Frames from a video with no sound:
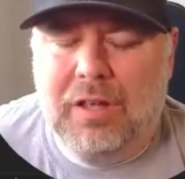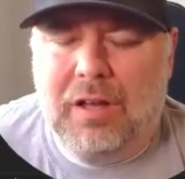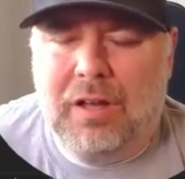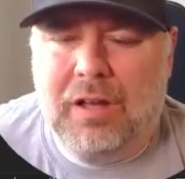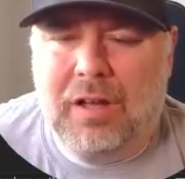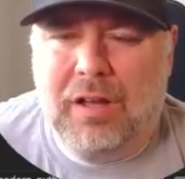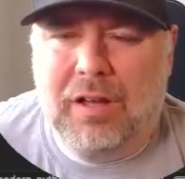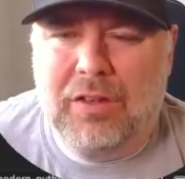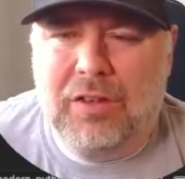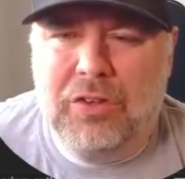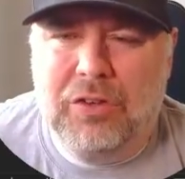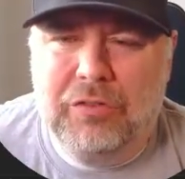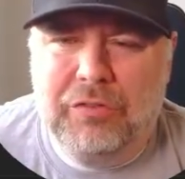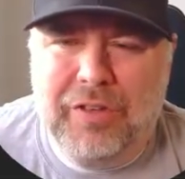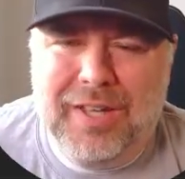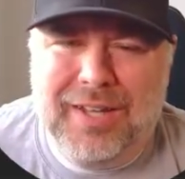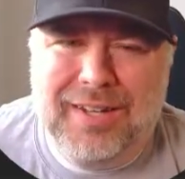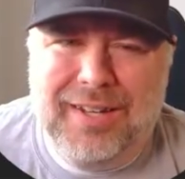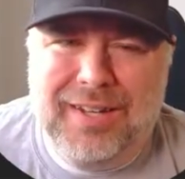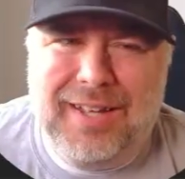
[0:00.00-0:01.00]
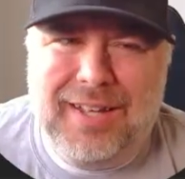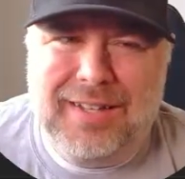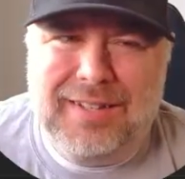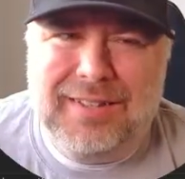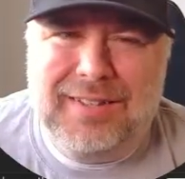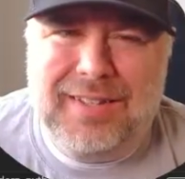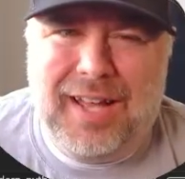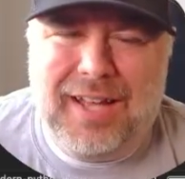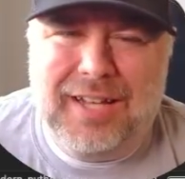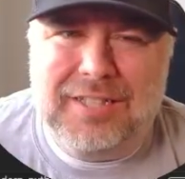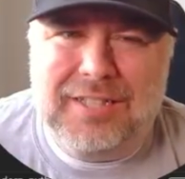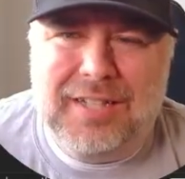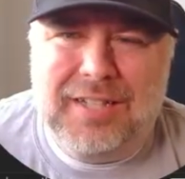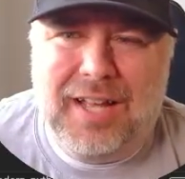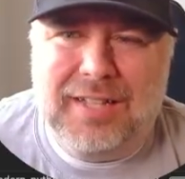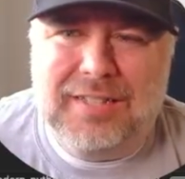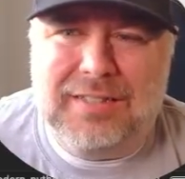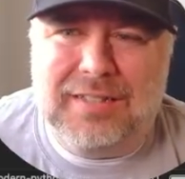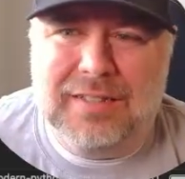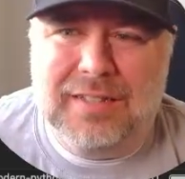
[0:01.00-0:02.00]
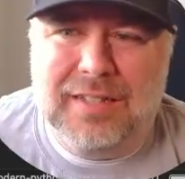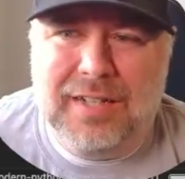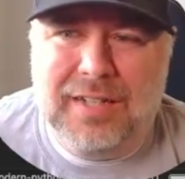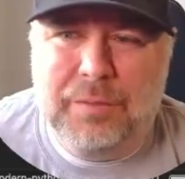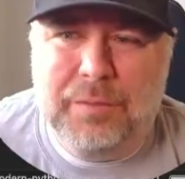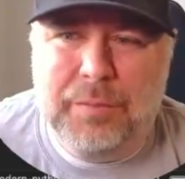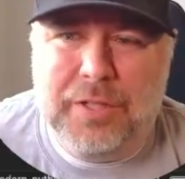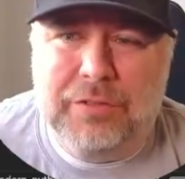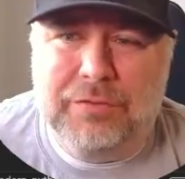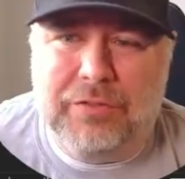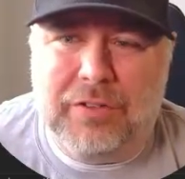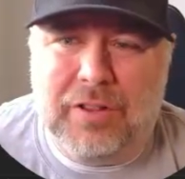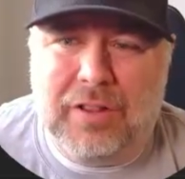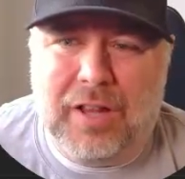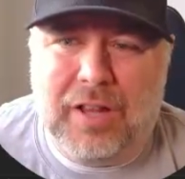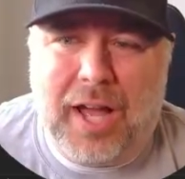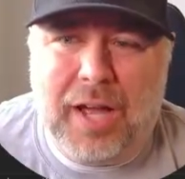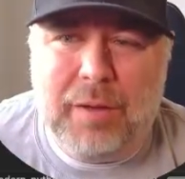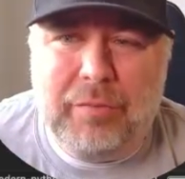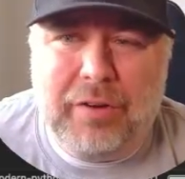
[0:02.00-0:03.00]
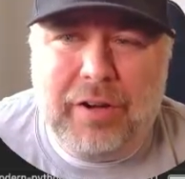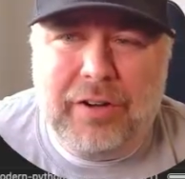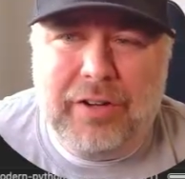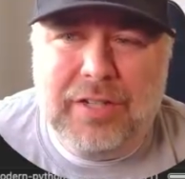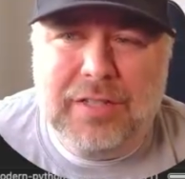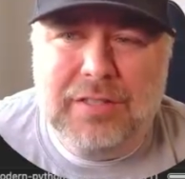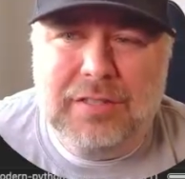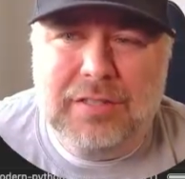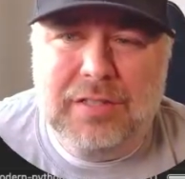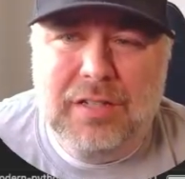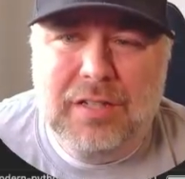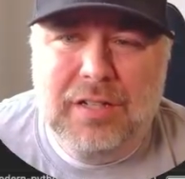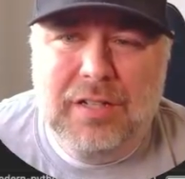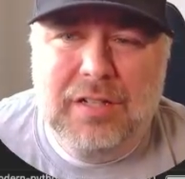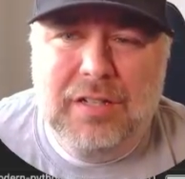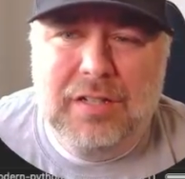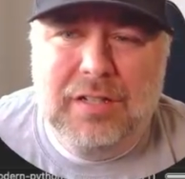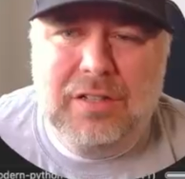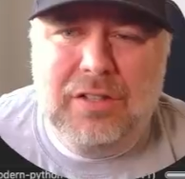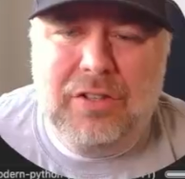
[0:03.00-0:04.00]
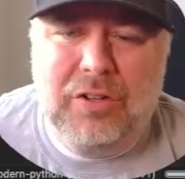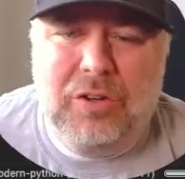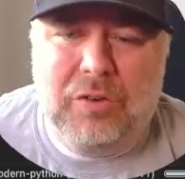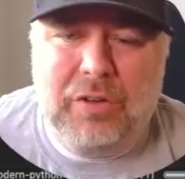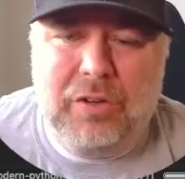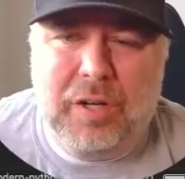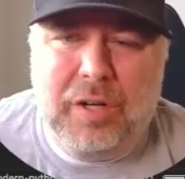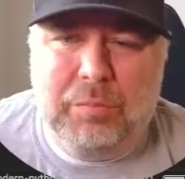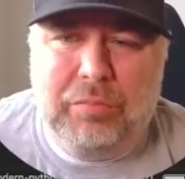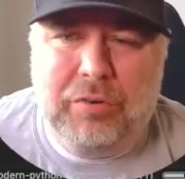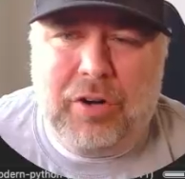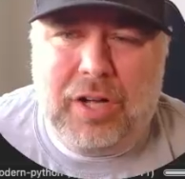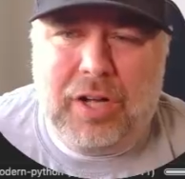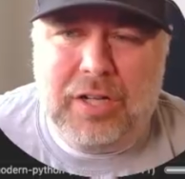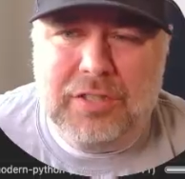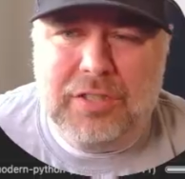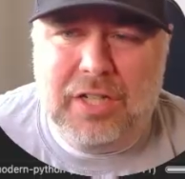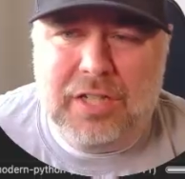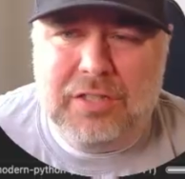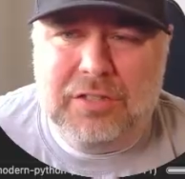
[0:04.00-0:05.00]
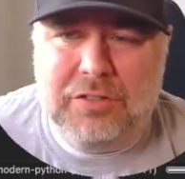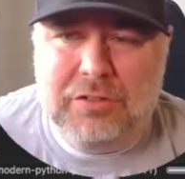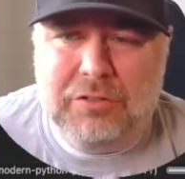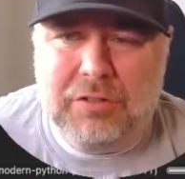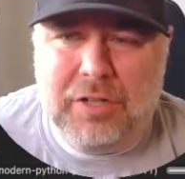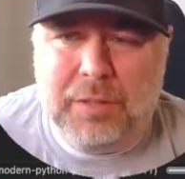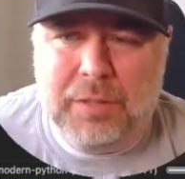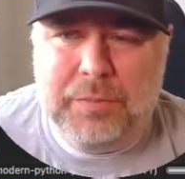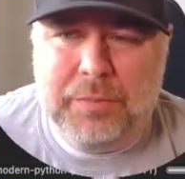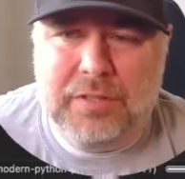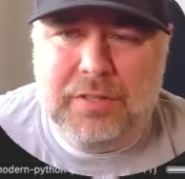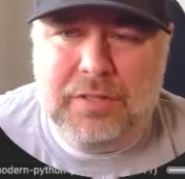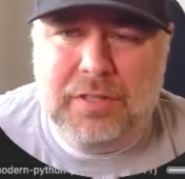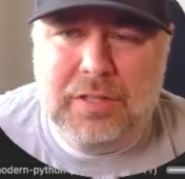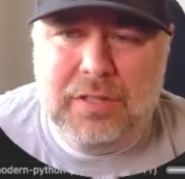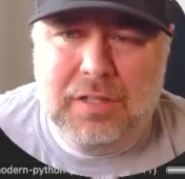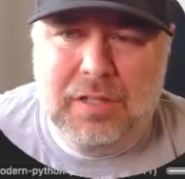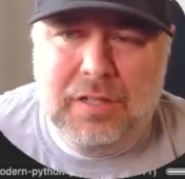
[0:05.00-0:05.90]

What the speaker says: UV init --lib is for libraries. You don't get a project scripts.